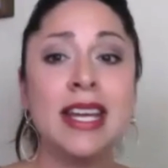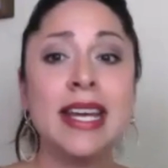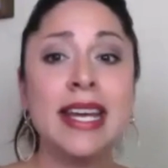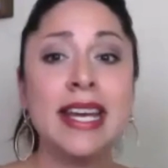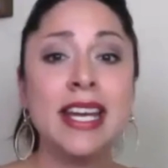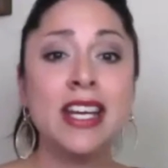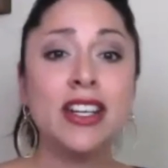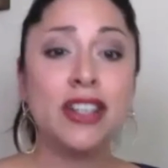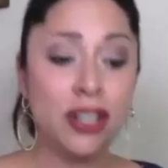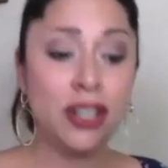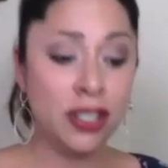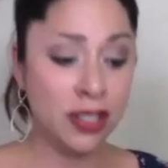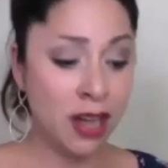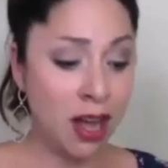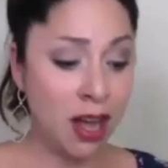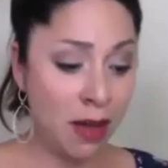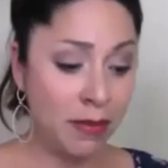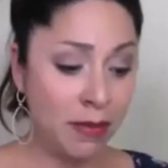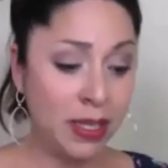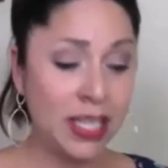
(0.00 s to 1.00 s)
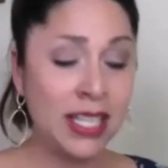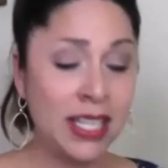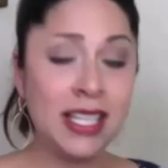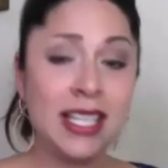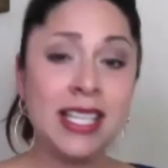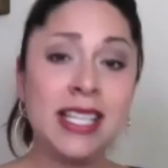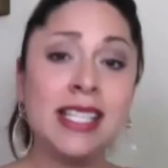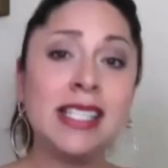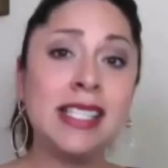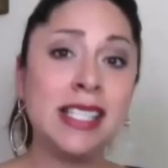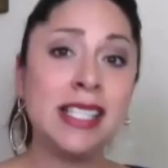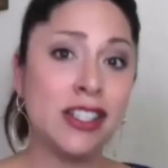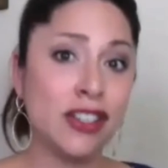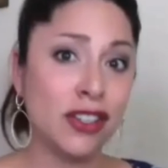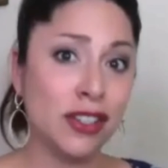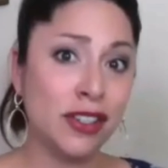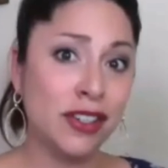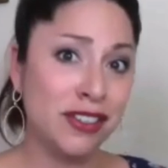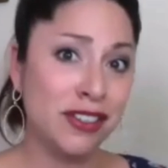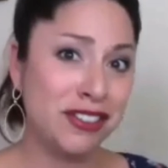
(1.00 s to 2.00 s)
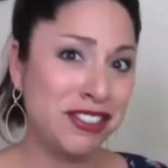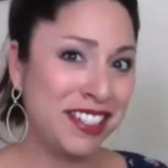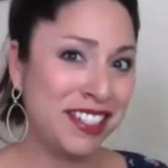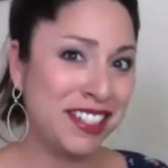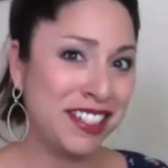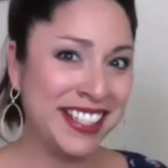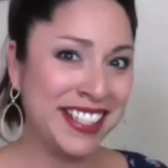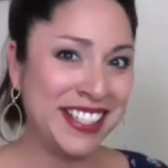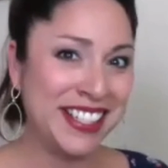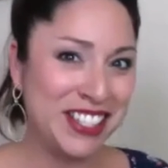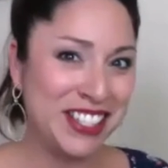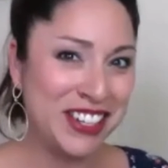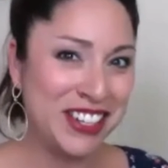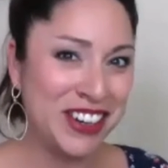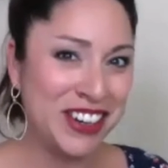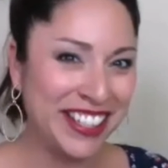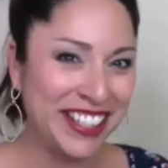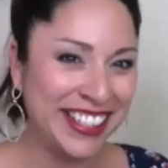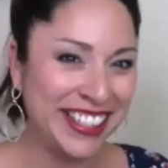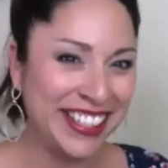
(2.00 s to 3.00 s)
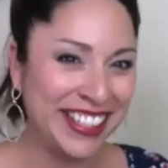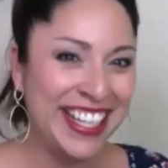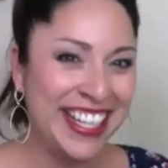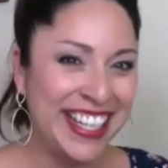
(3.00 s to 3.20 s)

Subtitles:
It could not be easier to get started